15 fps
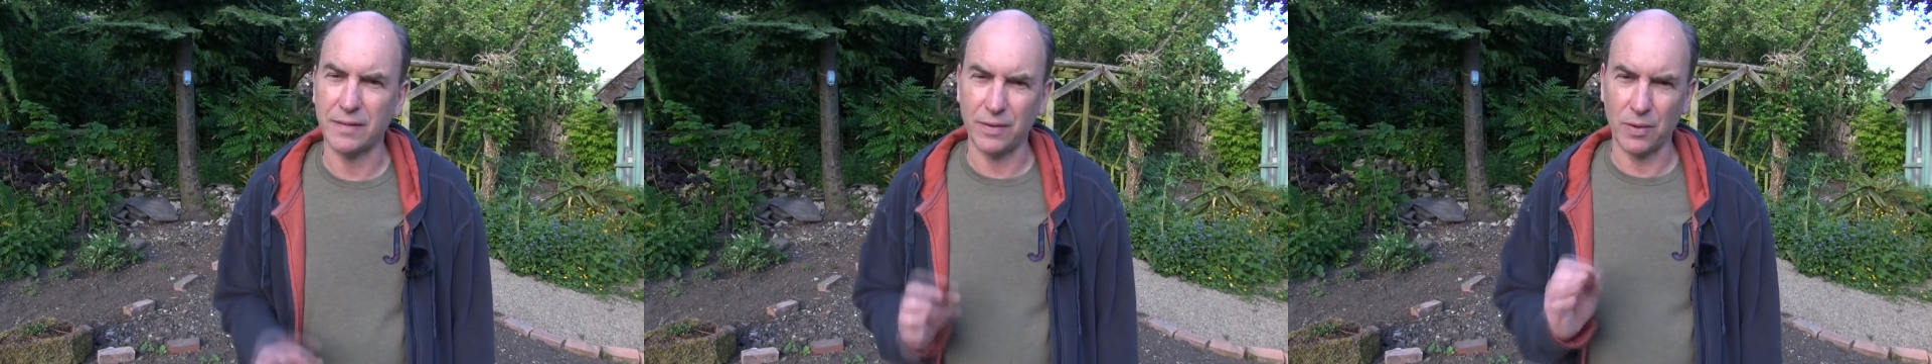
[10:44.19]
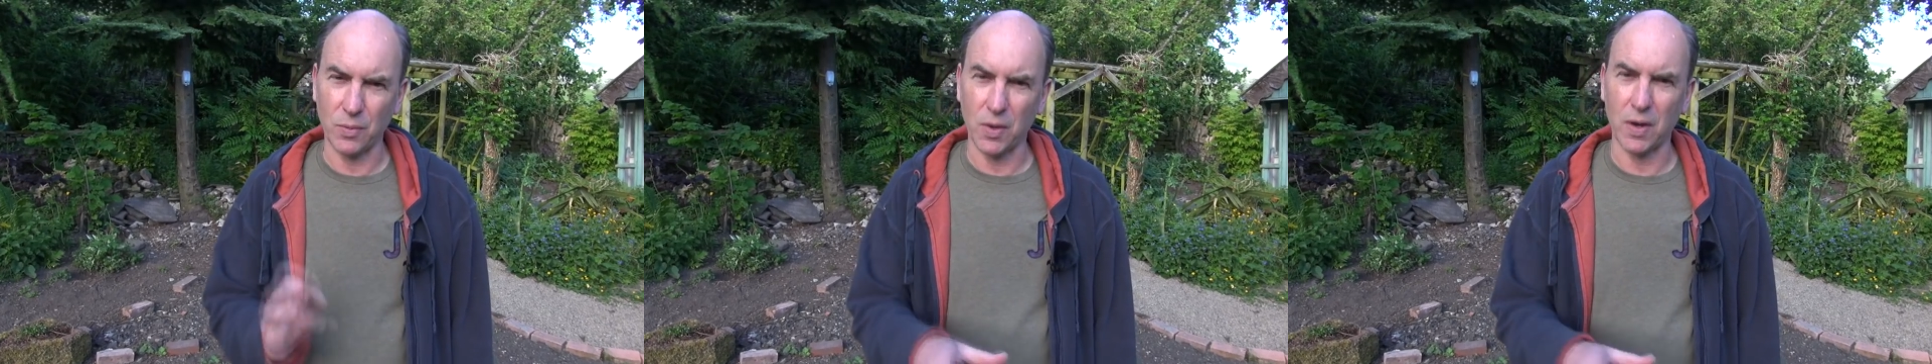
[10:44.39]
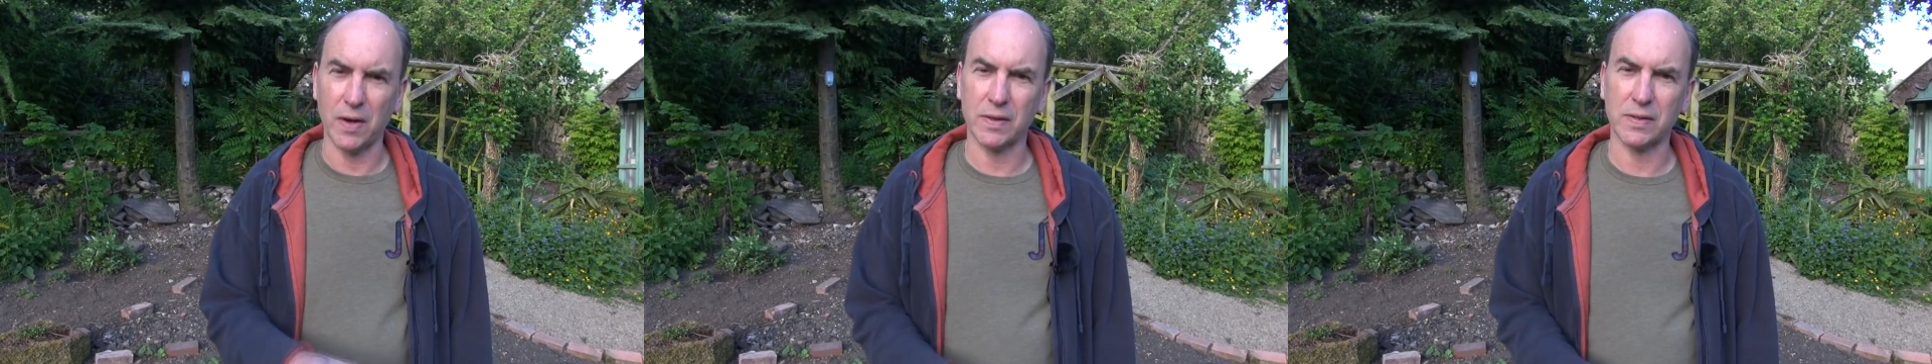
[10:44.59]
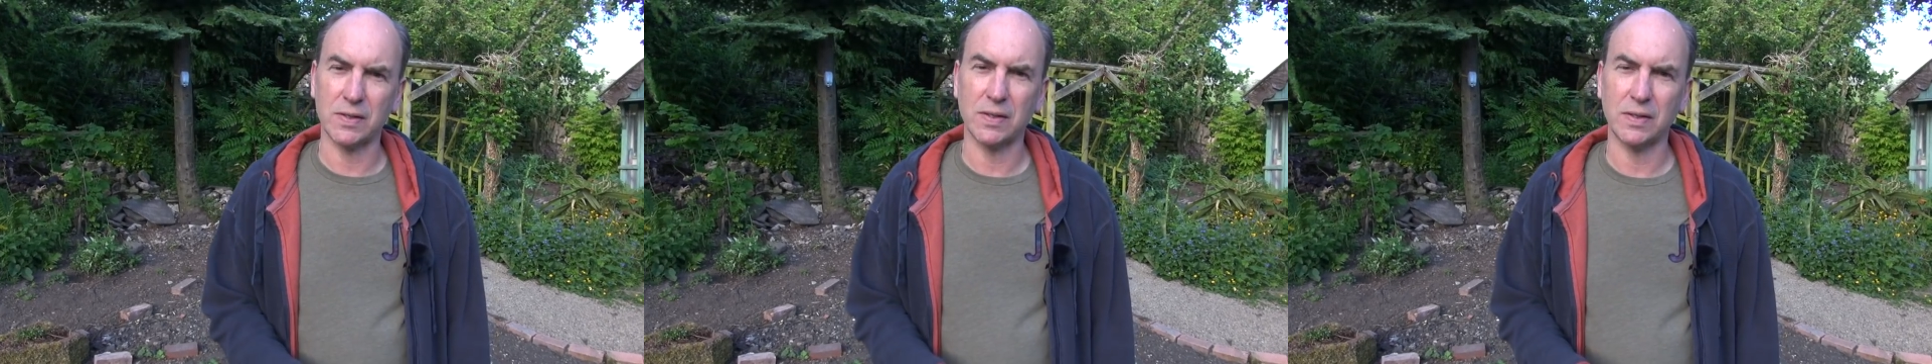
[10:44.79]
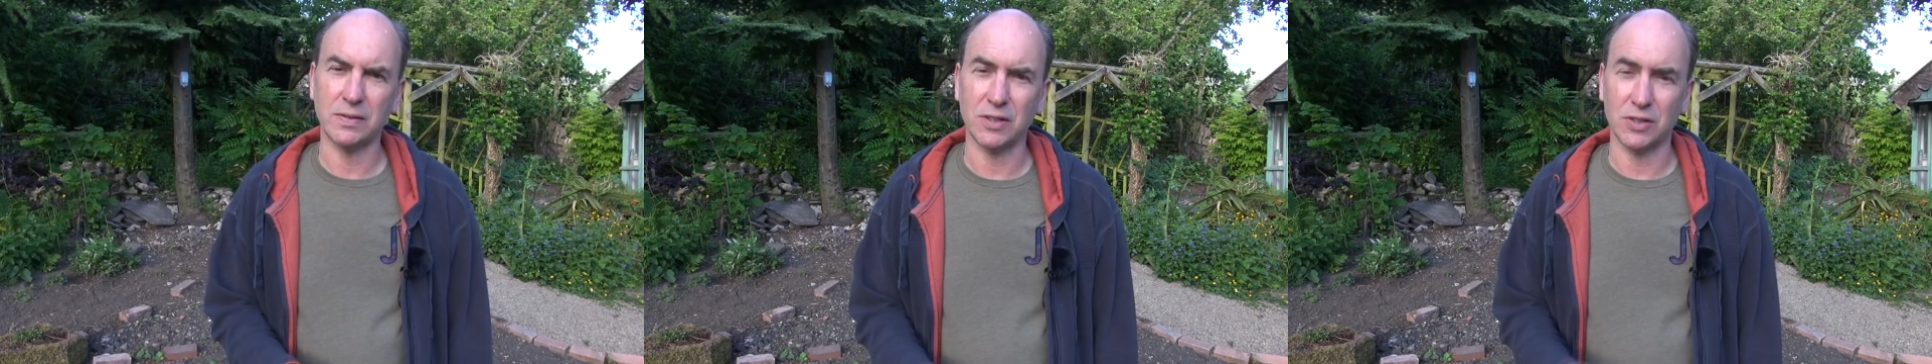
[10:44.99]
If it
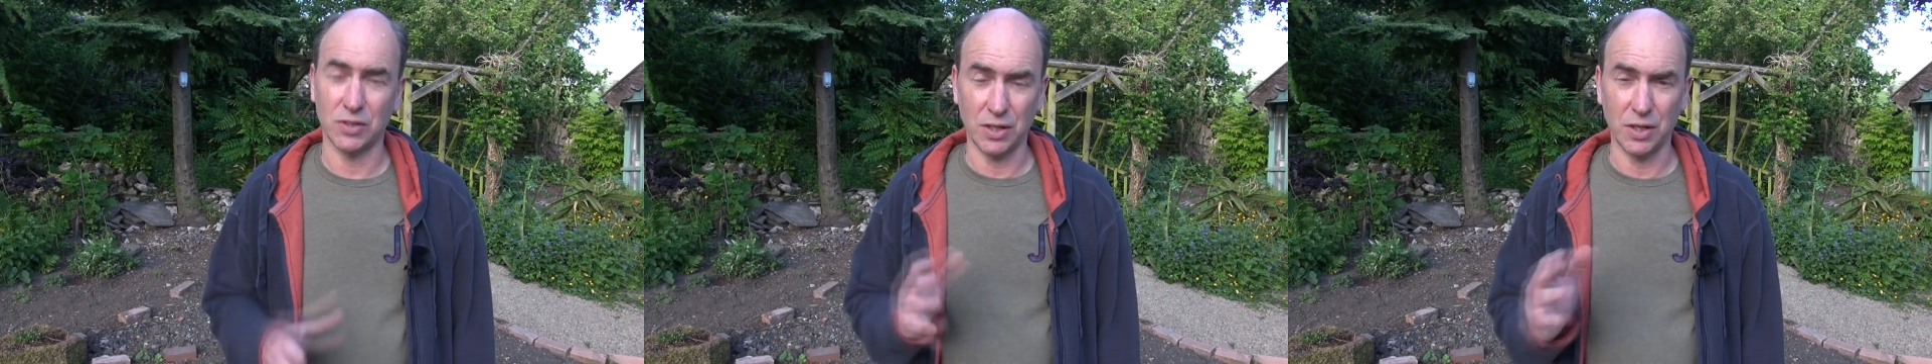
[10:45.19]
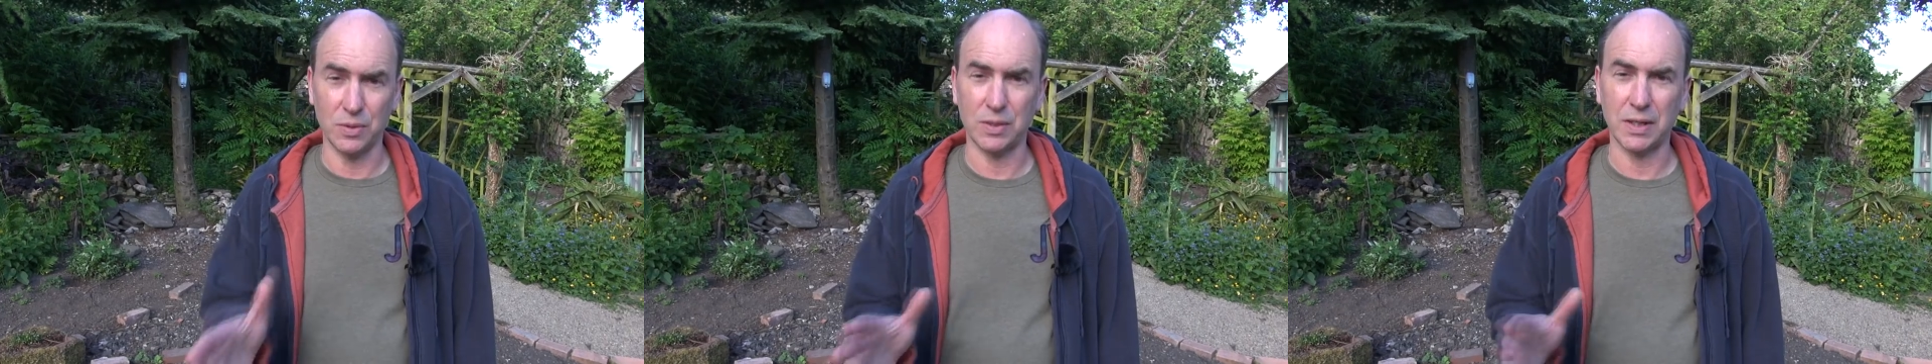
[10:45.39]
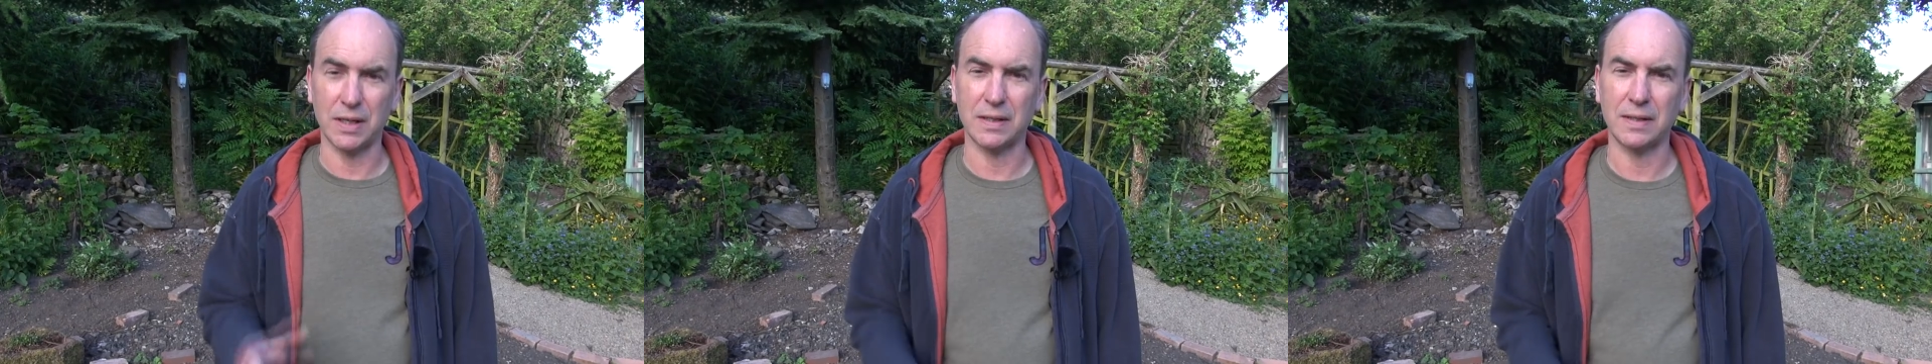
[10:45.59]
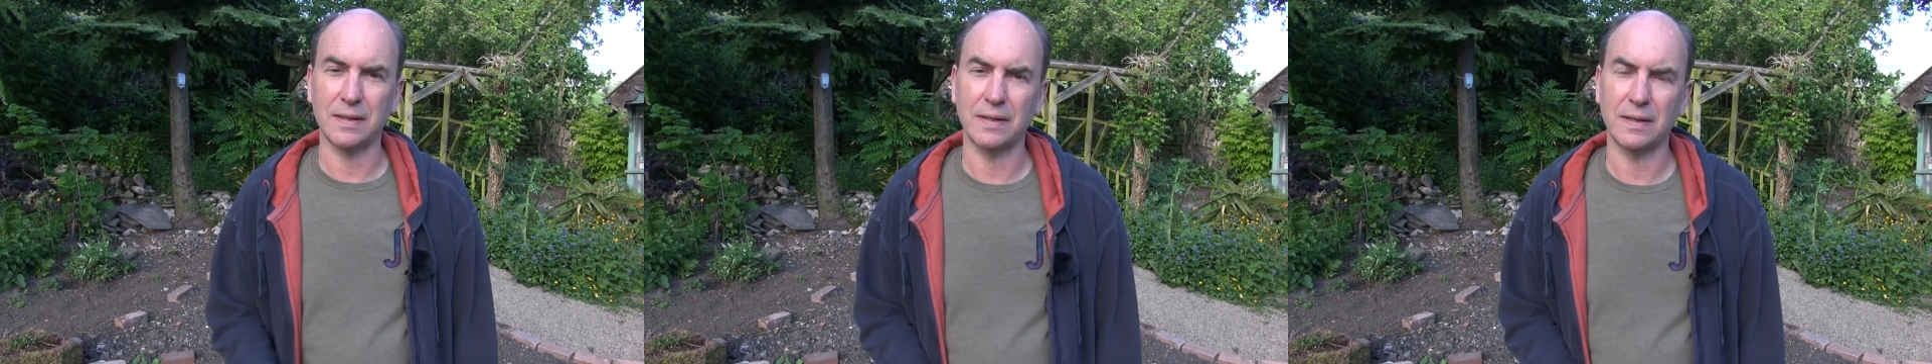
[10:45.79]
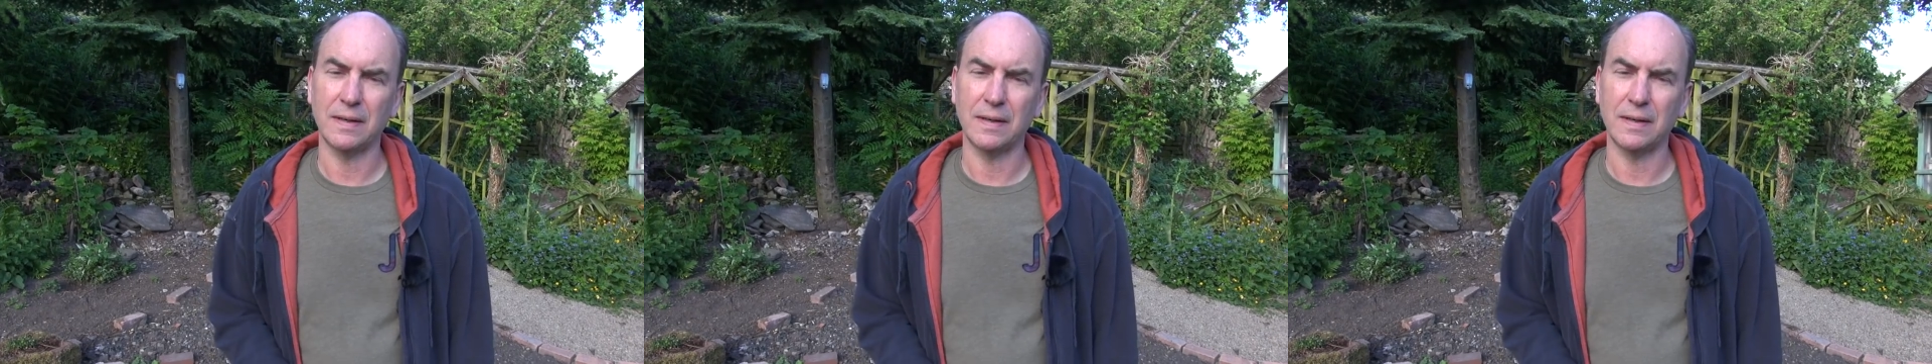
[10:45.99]
works, just use it.